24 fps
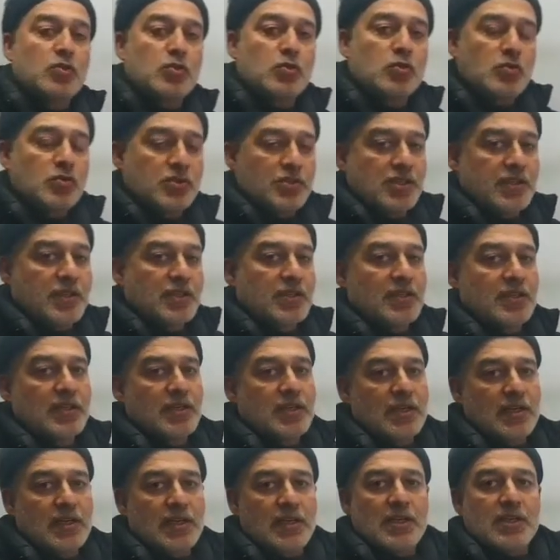to their
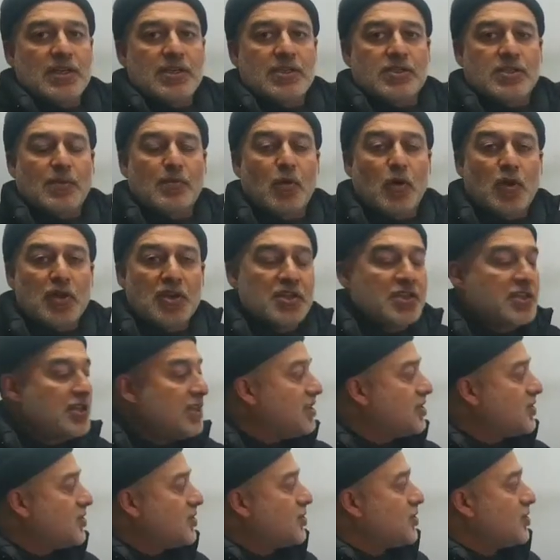
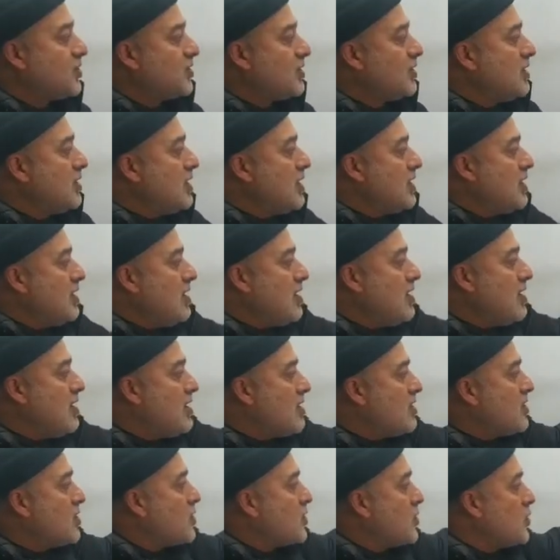subordinates
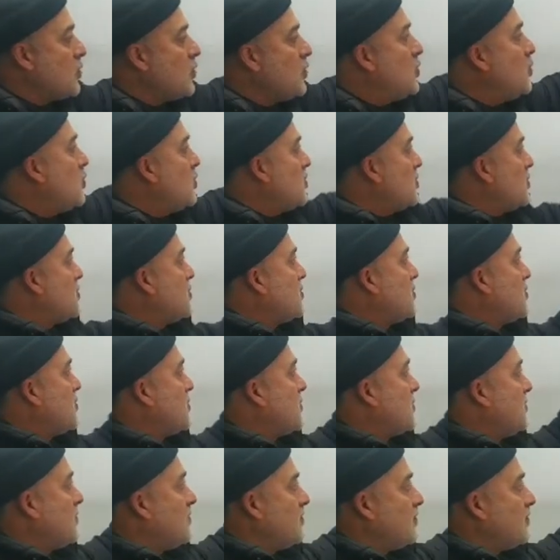through notes.